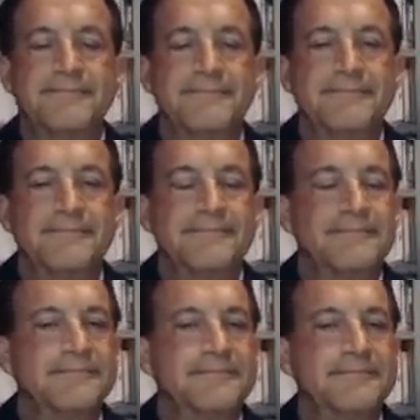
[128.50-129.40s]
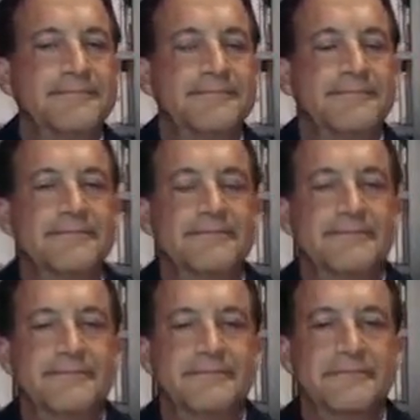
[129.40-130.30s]

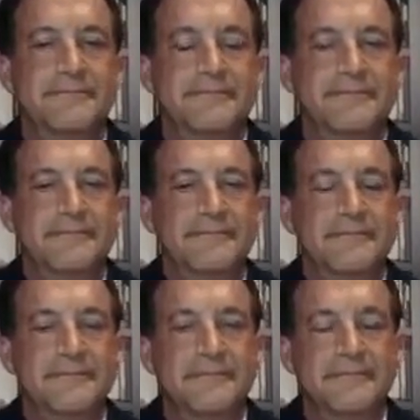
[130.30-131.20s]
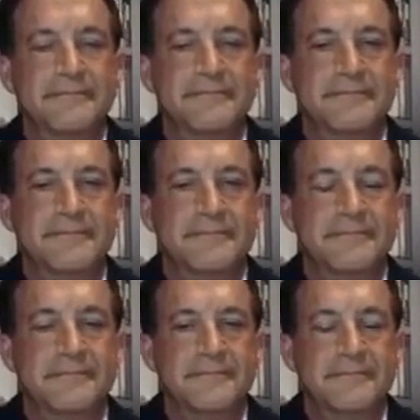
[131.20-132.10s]

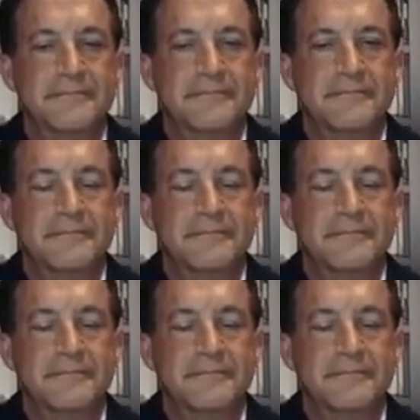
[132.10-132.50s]
The person shown says nothing.